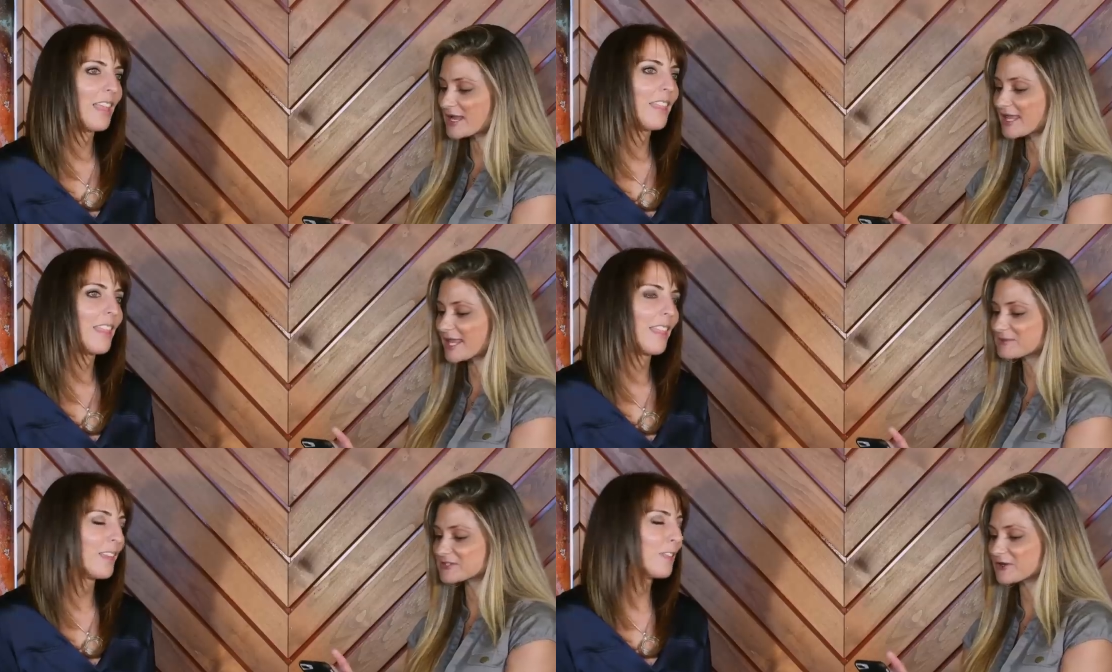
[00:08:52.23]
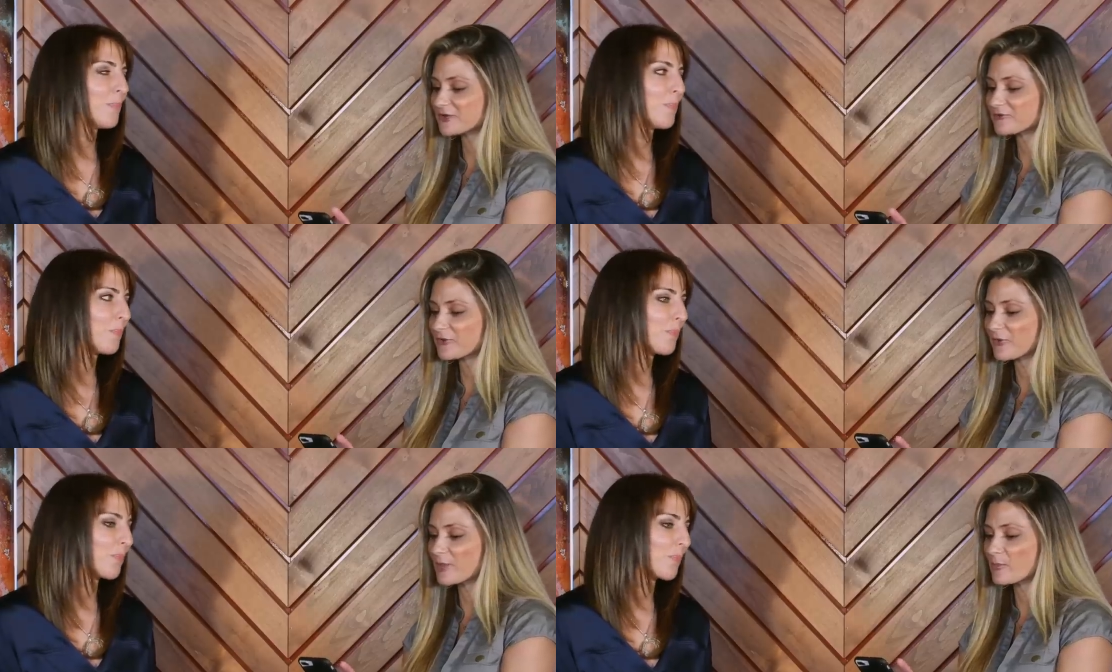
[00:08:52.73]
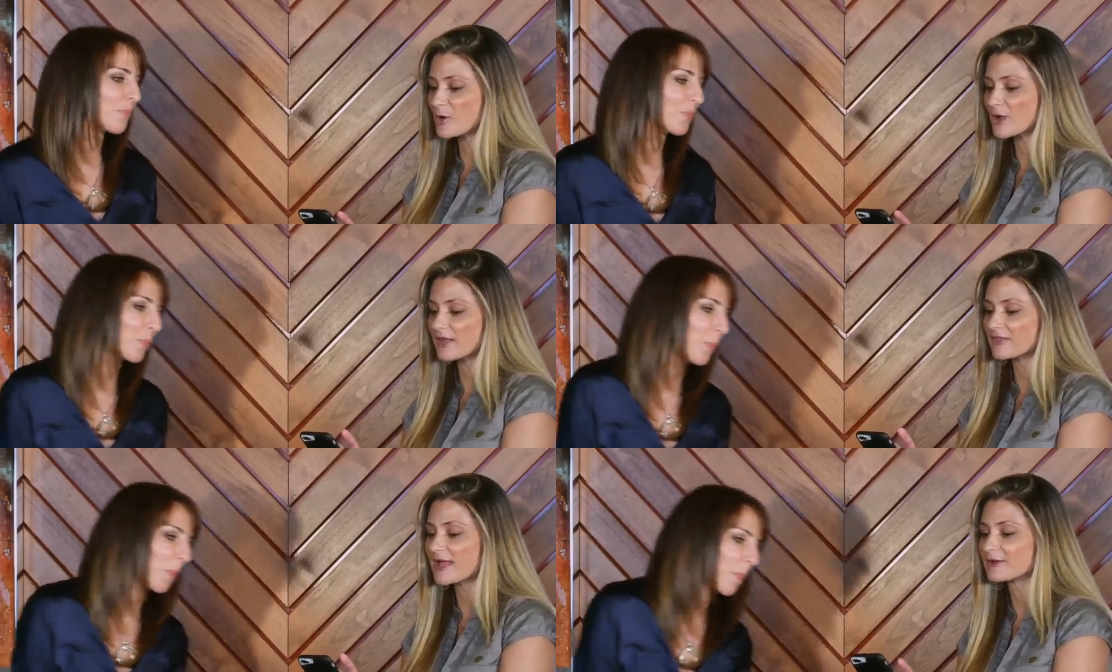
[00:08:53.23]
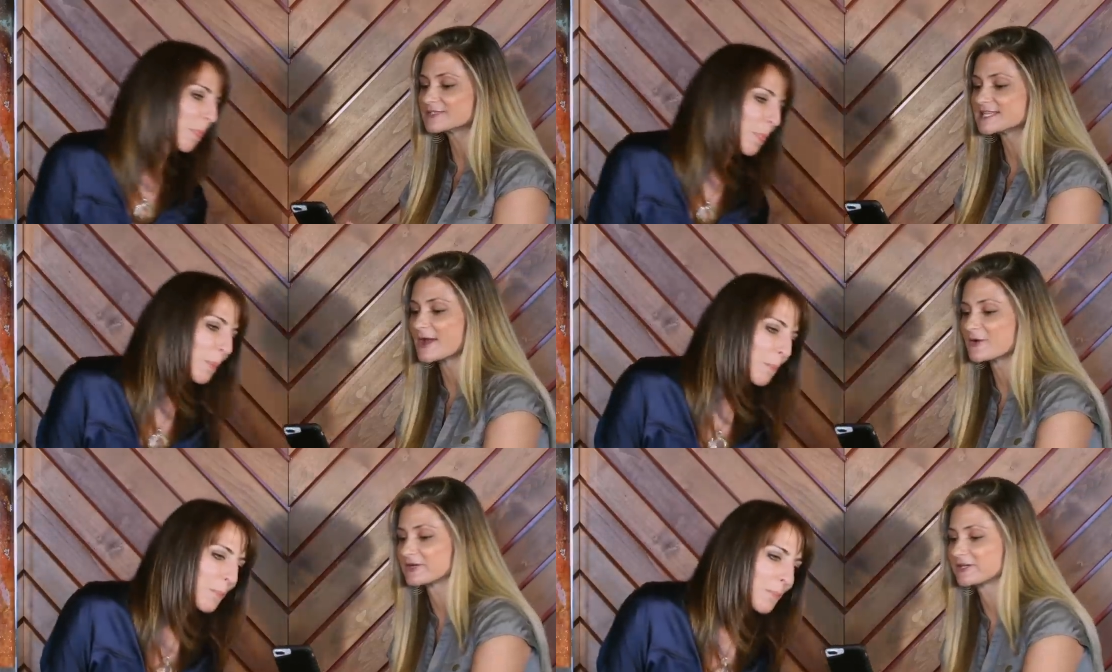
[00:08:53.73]
Speaker 1: That one came, sorry, from the Boca
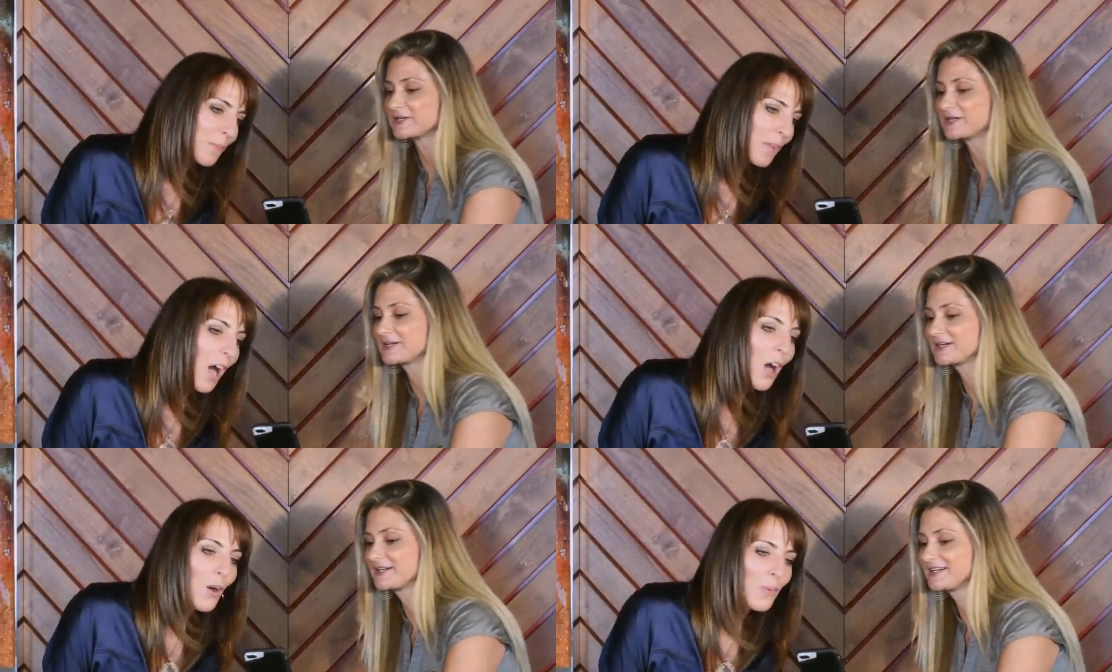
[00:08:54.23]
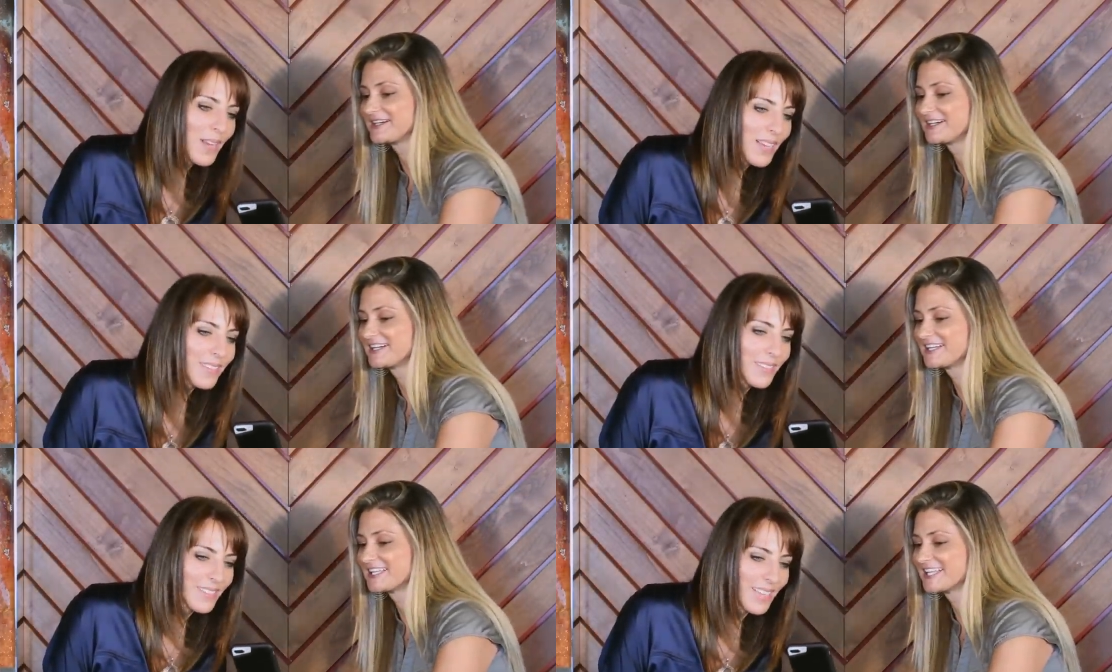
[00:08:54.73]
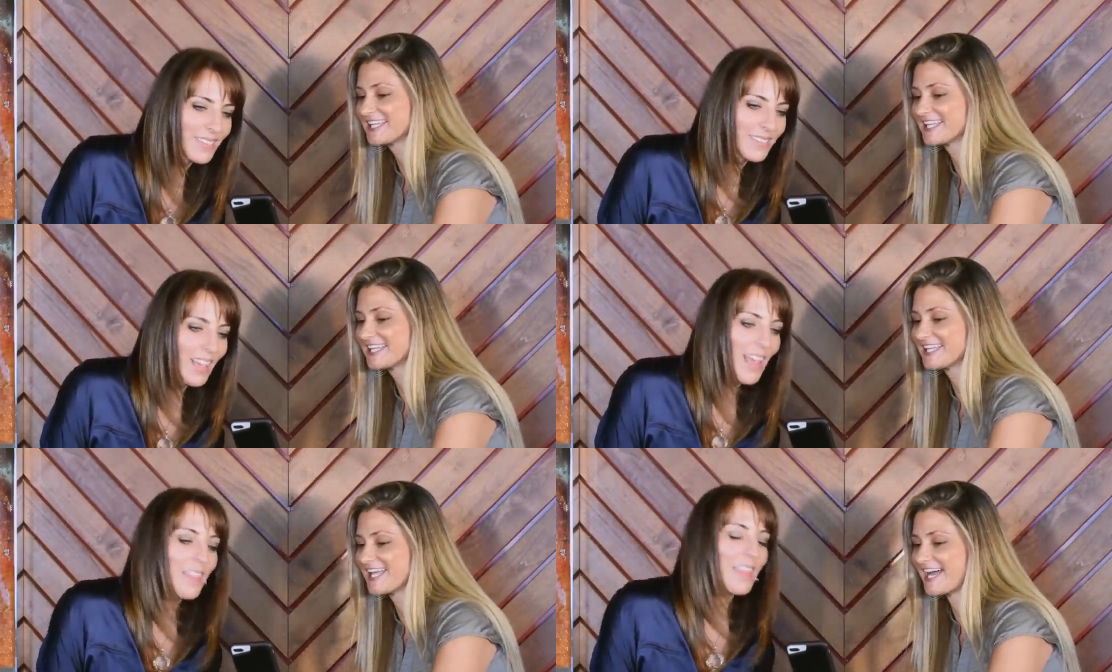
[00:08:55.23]
Downtowner. Oh, nice, nice.